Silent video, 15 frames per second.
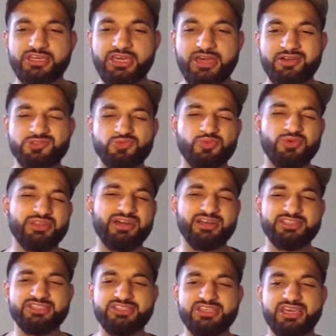accounts with,
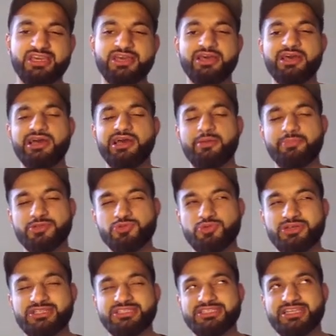I'd say,
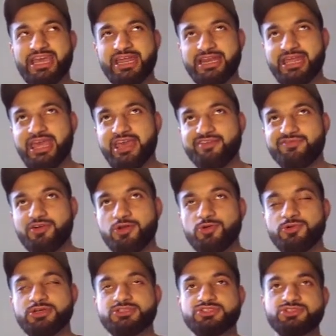between ten K
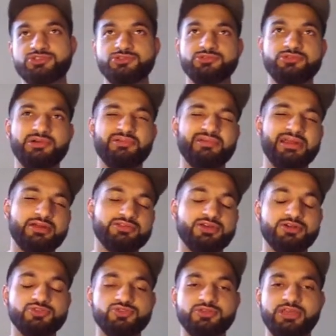followers to around
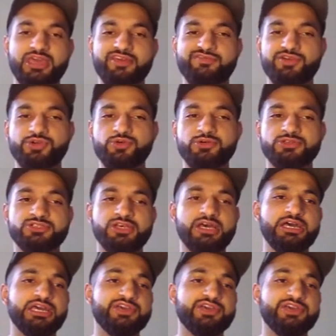one hundred K followers.